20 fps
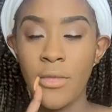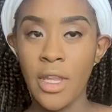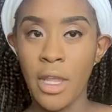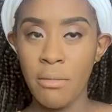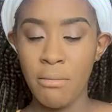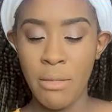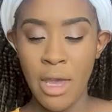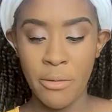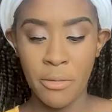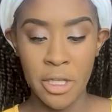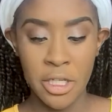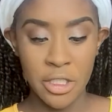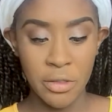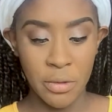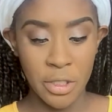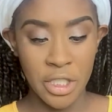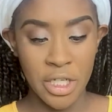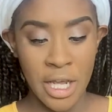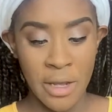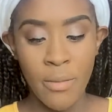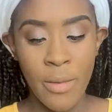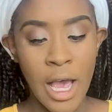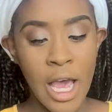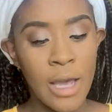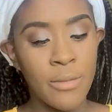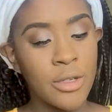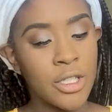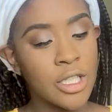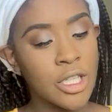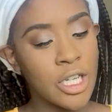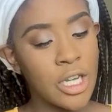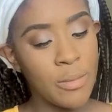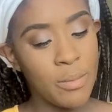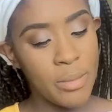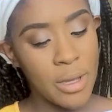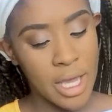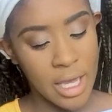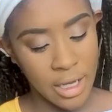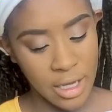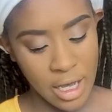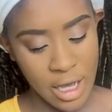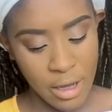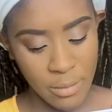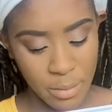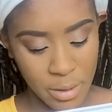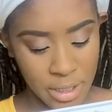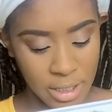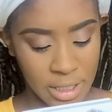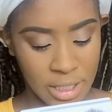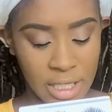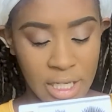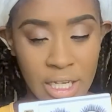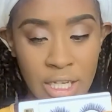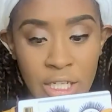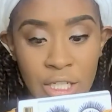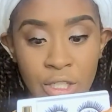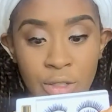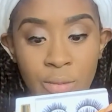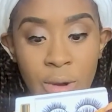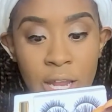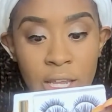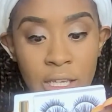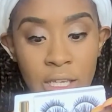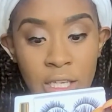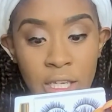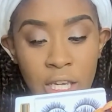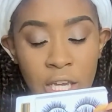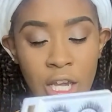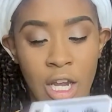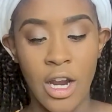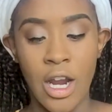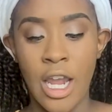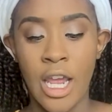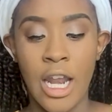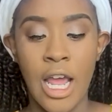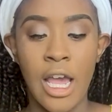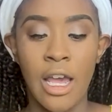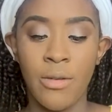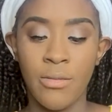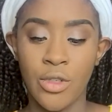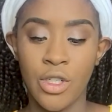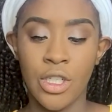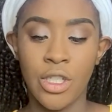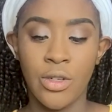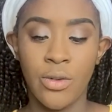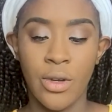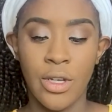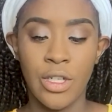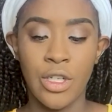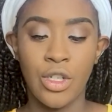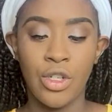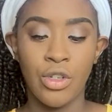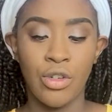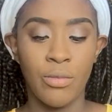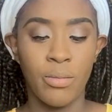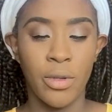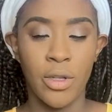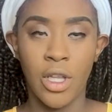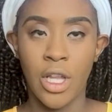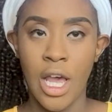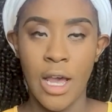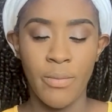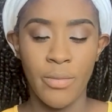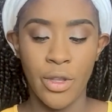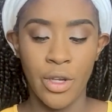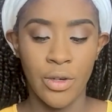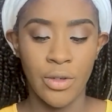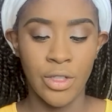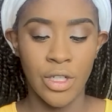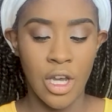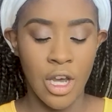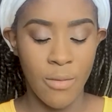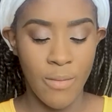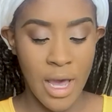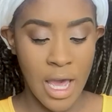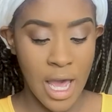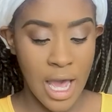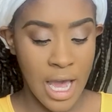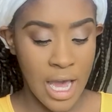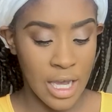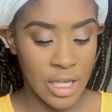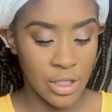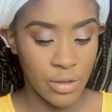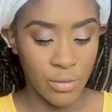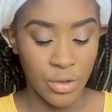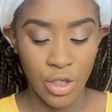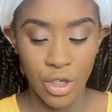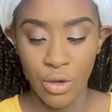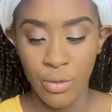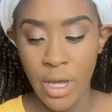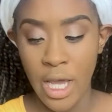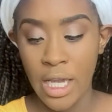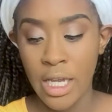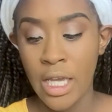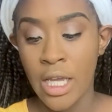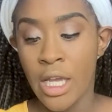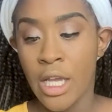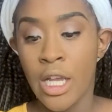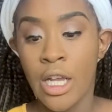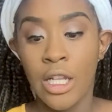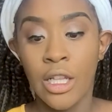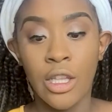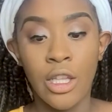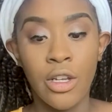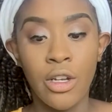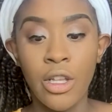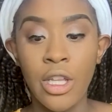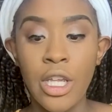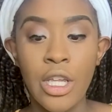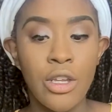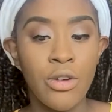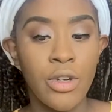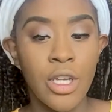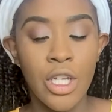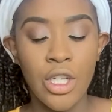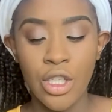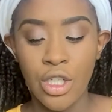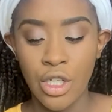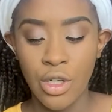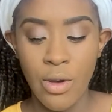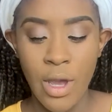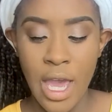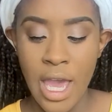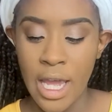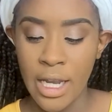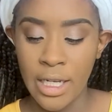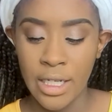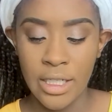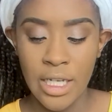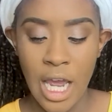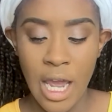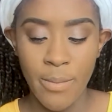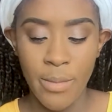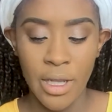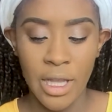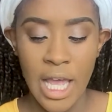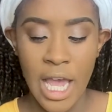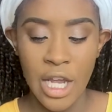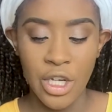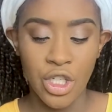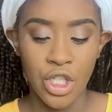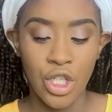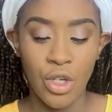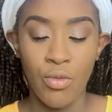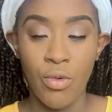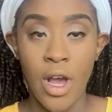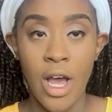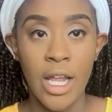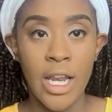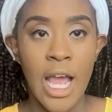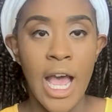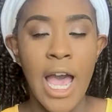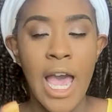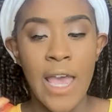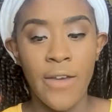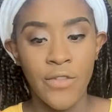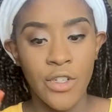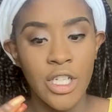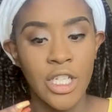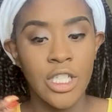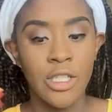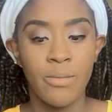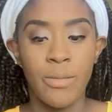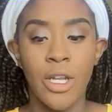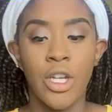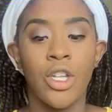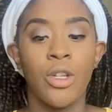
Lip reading: maybe let's switch it up. I'm just gonna pick up these right here and I'm just going to plop those on my eyes real quick. Literally, you can do any type of lash you want. I've just been